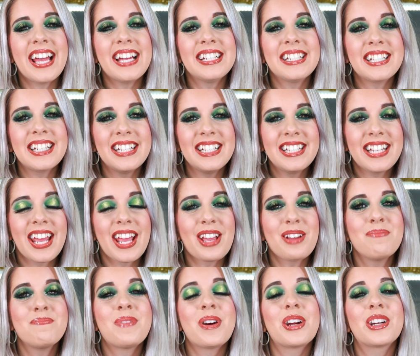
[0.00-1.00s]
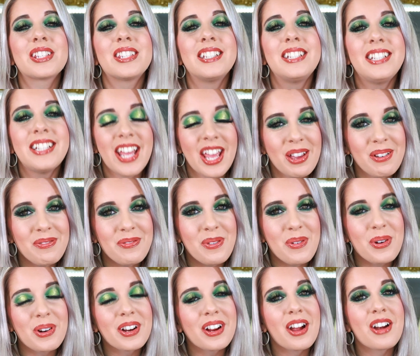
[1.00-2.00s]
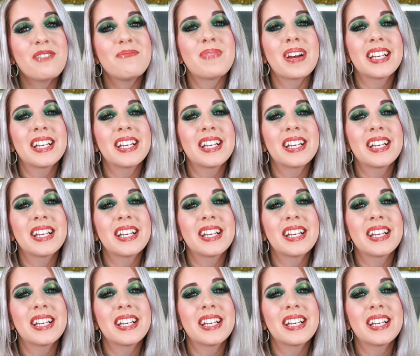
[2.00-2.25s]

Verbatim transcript: and today marks day 4 of